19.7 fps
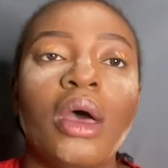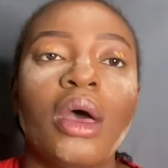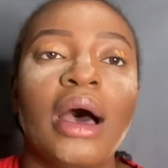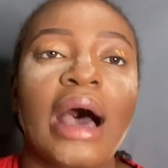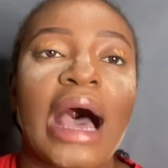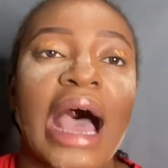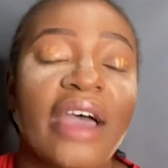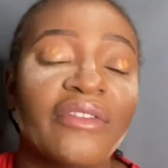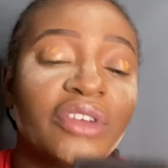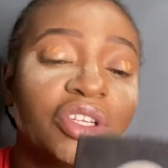
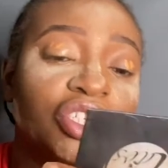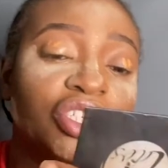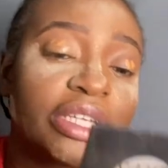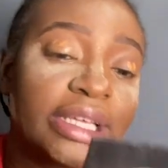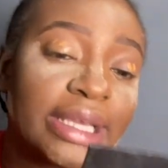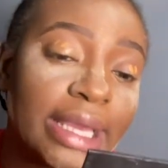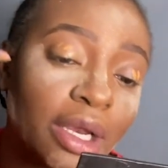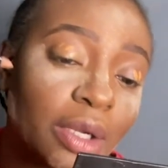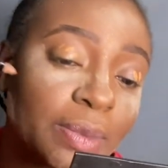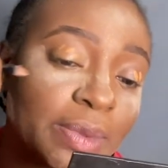I eventually
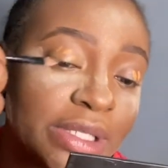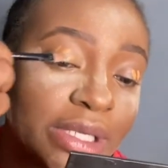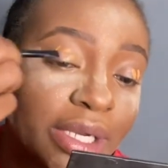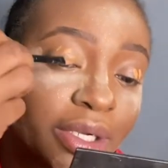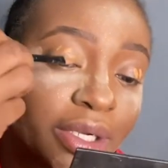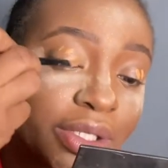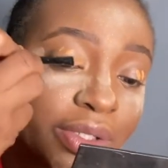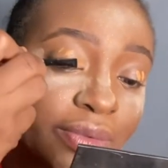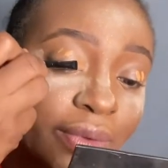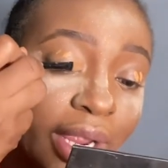get
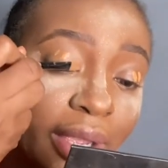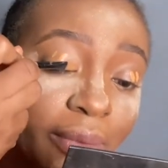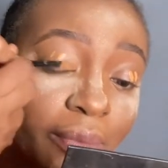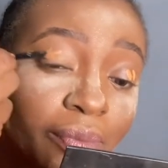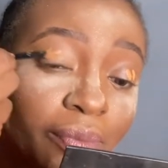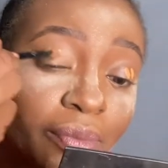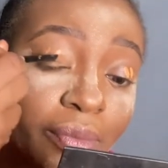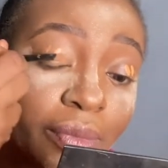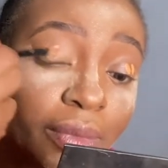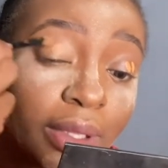upstairs, right?
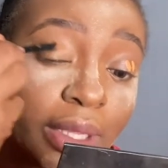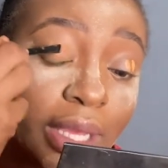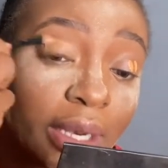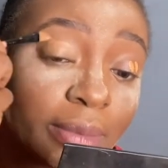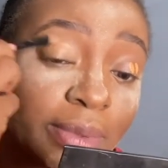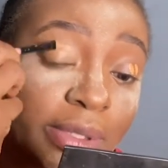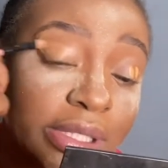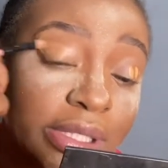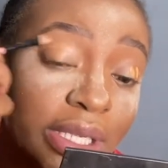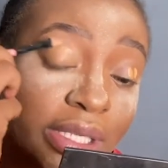Get
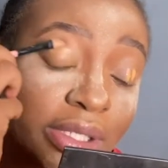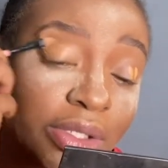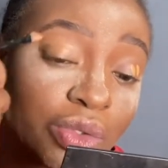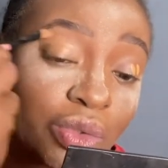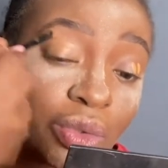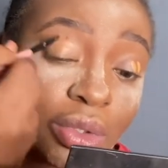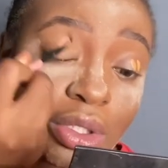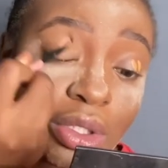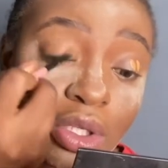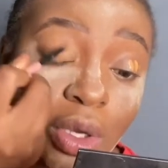upstairs to
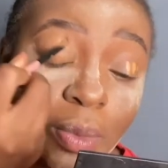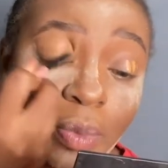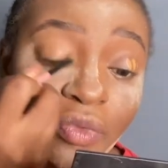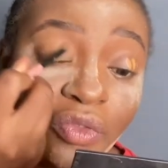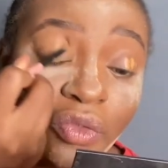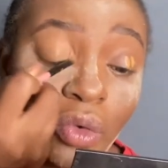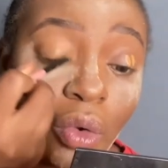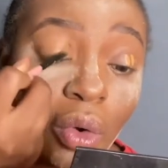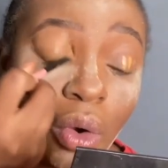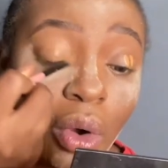the top
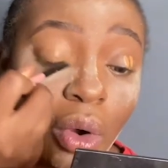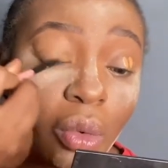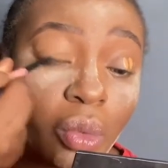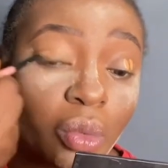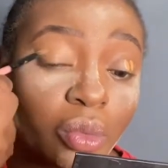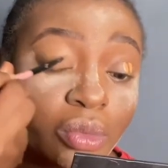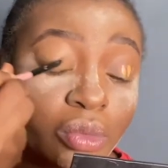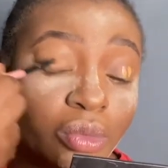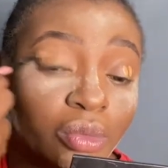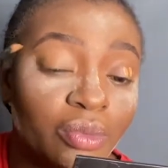floor.
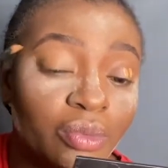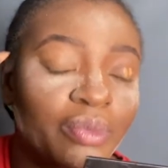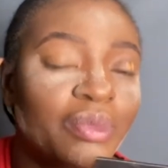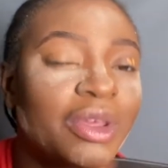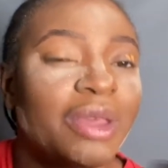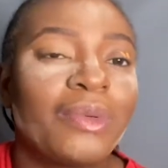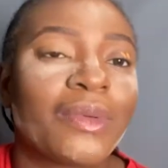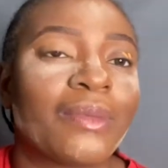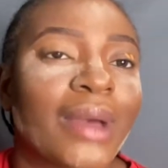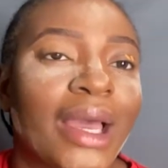
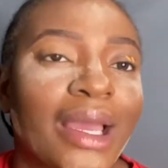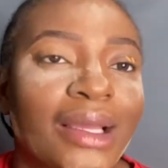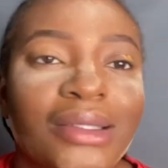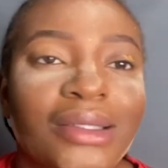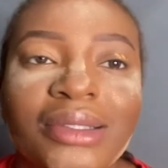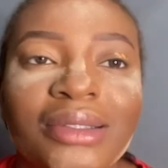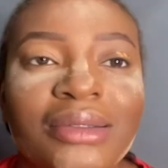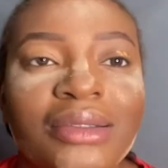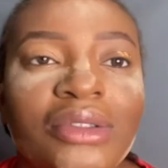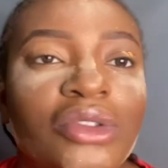Keep in
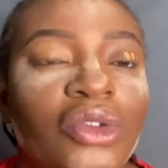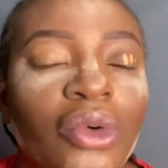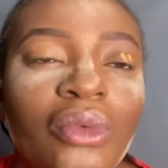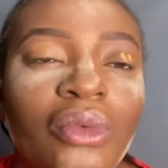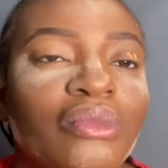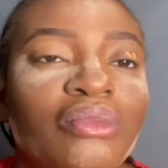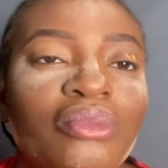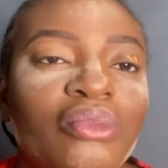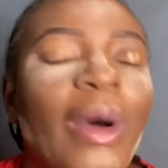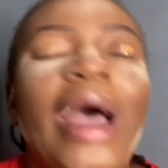mind, why
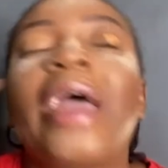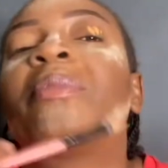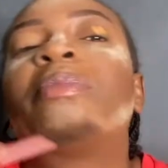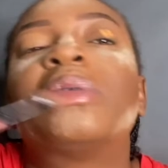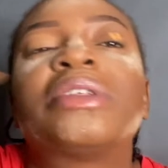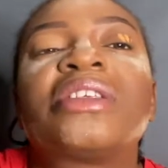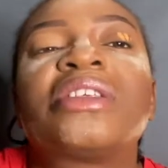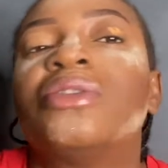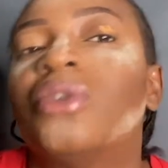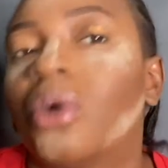are you
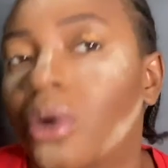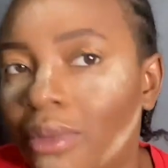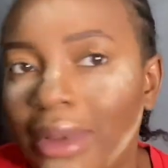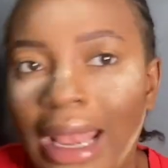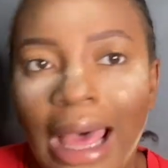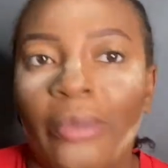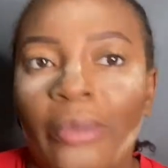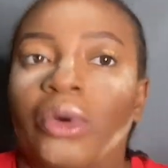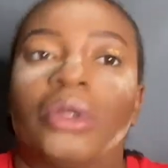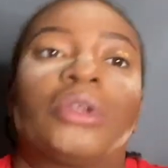putting your
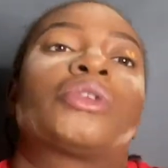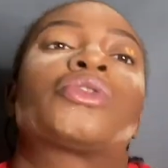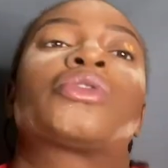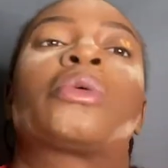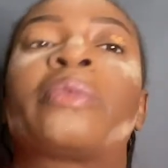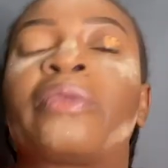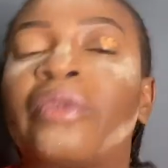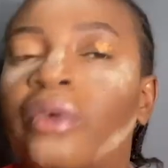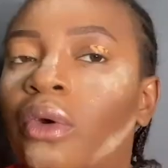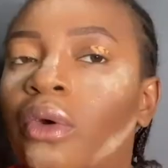lab on your
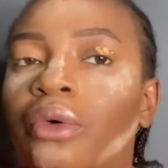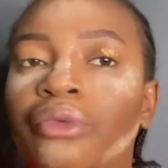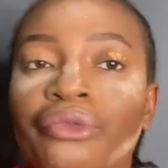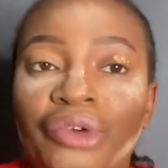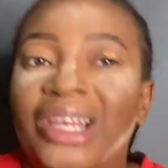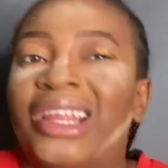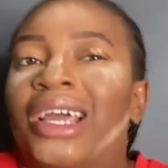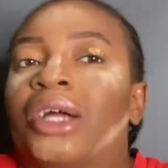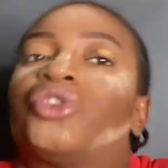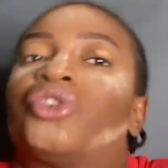top floor?
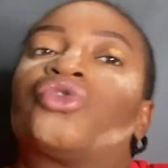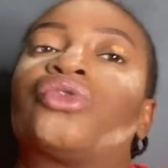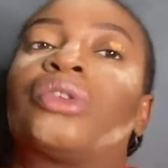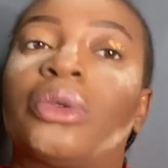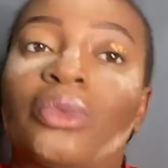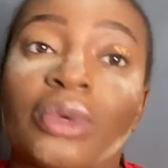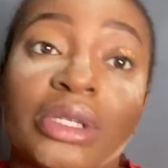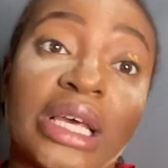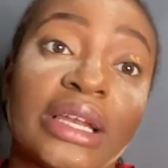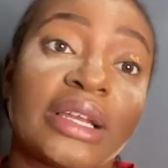Really and truly,
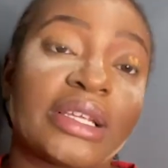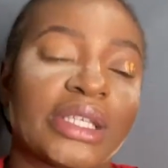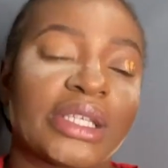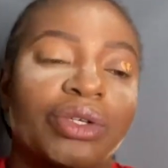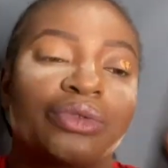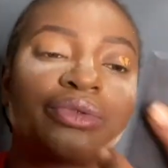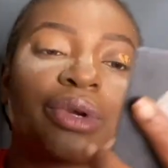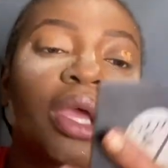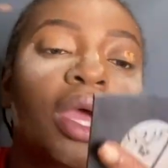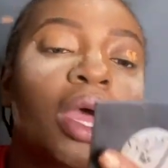was that
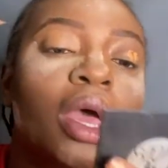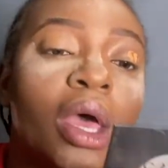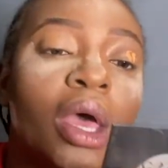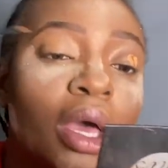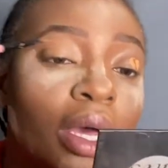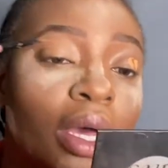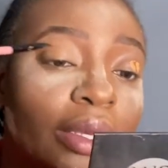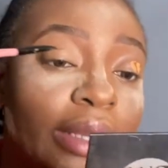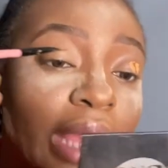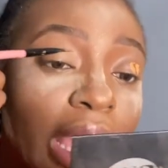necessary?
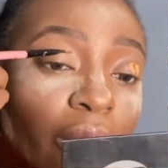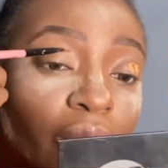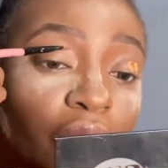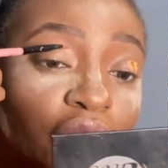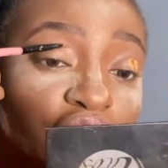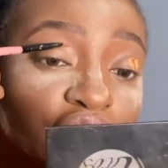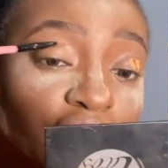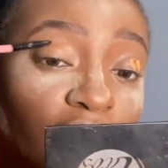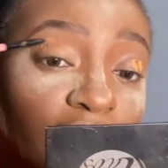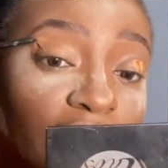There I was
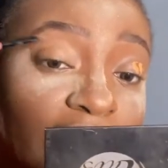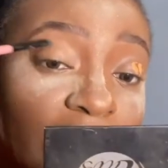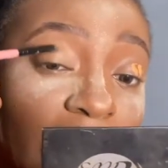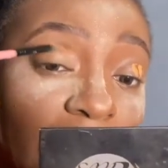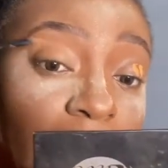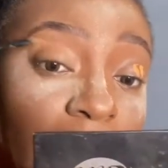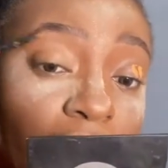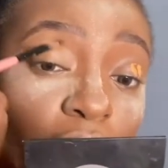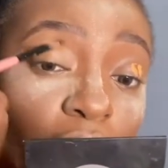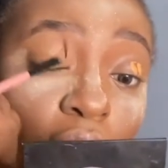struggling
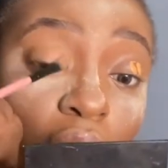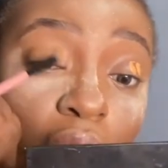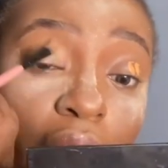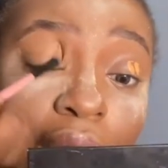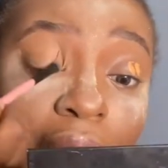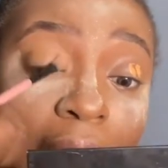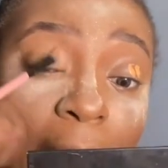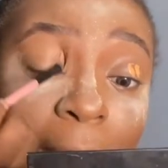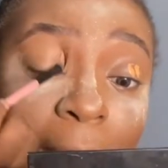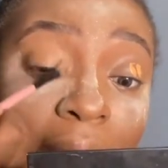like an old
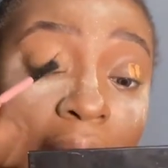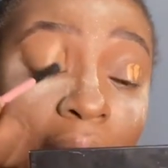grandma,